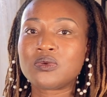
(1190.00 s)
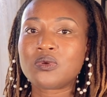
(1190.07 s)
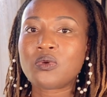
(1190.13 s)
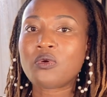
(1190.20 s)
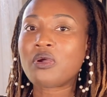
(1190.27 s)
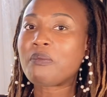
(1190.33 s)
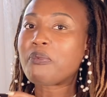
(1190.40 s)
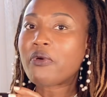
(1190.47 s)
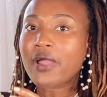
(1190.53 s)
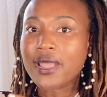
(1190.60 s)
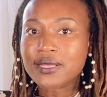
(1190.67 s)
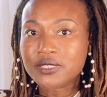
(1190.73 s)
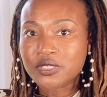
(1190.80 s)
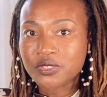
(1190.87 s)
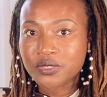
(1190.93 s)
or
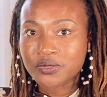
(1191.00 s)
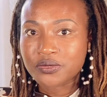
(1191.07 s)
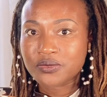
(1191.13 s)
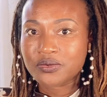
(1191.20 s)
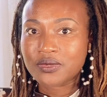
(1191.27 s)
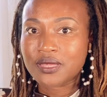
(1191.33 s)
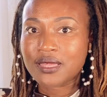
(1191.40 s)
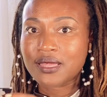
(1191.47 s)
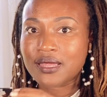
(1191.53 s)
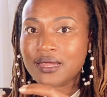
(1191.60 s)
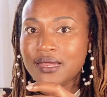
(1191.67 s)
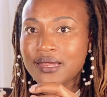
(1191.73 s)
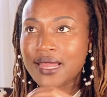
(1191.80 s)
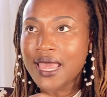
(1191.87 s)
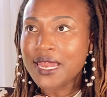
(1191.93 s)
oppresses you.
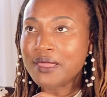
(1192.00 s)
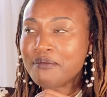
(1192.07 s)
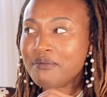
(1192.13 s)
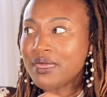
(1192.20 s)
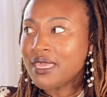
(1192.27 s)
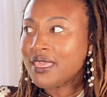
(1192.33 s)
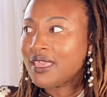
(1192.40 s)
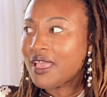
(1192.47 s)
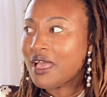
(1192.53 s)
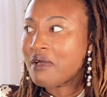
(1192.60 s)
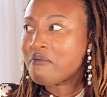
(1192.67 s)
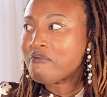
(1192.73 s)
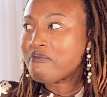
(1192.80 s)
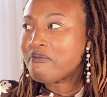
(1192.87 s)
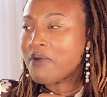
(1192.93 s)
Let it be a,
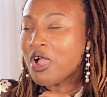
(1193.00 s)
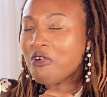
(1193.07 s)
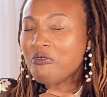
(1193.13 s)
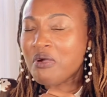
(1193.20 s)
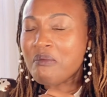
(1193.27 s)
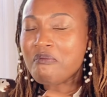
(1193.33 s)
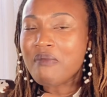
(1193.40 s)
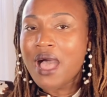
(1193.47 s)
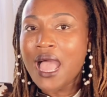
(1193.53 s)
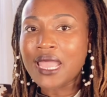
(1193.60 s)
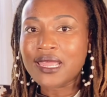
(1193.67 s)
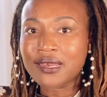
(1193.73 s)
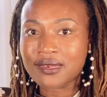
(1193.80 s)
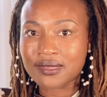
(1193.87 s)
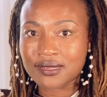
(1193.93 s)
a
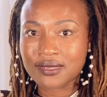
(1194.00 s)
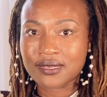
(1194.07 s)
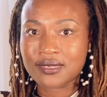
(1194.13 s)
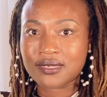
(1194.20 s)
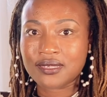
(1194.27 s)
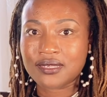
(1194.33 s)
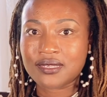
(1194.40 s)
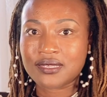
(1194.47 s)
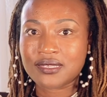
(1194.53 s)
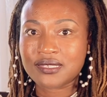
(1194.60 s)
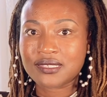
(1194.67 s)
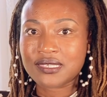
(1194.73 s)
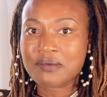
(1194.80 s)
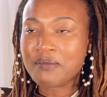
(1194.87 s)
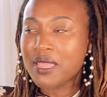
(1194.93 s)
reminder
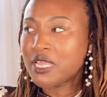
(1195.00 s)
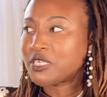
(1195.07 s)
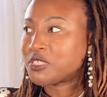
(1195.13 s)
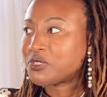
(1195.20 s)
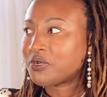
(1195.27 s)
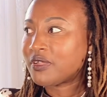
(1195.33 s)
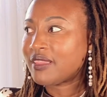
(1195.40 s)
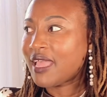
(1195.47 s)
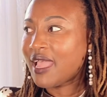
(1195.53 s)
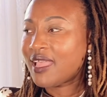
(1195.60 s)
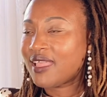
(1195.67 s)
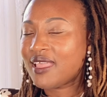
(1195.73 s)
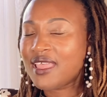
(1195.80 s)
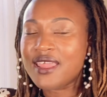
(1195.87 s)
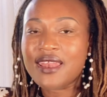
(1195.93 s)
to make sure
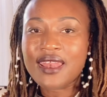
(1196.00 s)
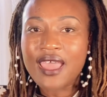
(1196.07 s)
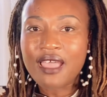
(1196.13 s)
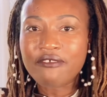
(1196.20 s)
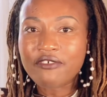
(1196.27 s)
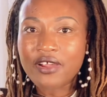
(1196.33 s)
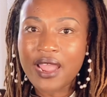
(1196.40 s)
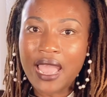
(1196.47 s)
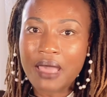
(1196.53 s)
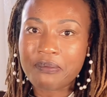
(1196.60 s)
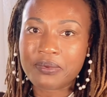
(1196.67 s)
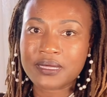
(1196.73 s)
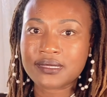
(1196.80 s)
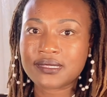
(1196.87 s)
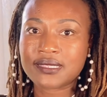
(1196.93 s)
that it never
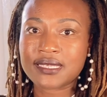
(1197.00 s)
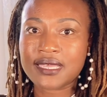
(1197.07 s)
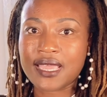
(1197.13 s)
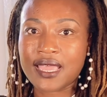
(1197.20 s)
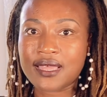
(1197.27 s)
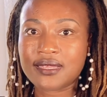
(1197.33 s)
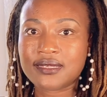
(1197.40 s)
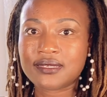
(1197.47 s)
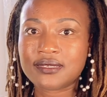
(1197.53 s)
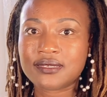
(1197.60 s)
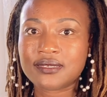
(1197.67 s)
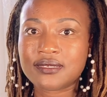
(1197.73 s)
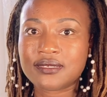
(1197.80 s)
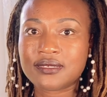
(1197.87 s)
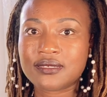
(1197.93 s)
happens again.
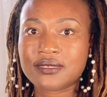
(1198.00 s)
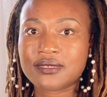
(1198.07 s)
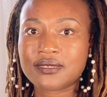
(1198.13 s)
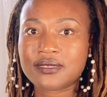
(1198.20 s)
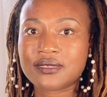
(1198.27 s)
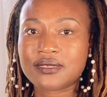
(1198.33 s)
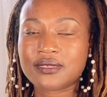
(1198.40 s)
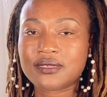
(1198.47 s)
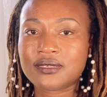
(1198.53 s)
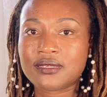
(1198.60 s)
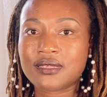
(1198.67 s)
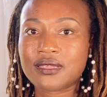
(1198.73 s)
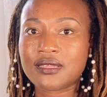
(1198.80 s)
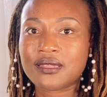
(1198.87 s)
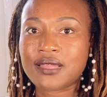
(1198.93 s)

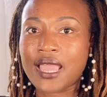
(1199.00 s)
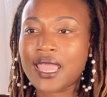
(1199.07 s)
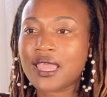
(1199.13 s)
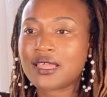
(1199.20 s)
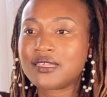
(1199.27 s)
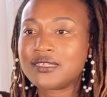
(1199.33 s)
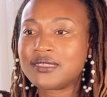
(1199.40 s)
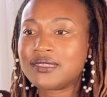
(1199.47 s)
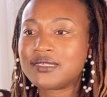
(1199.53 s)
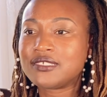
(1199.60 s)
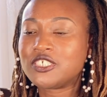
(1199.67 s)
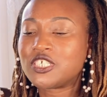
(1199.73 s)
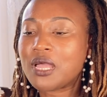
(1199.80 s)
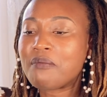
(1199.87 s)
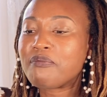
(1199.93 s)
Like
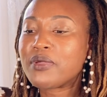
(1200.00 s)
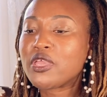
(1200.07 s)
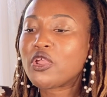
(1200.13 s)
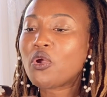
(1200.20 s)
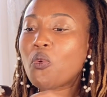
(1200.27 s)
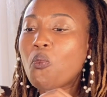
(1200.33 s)
jumping your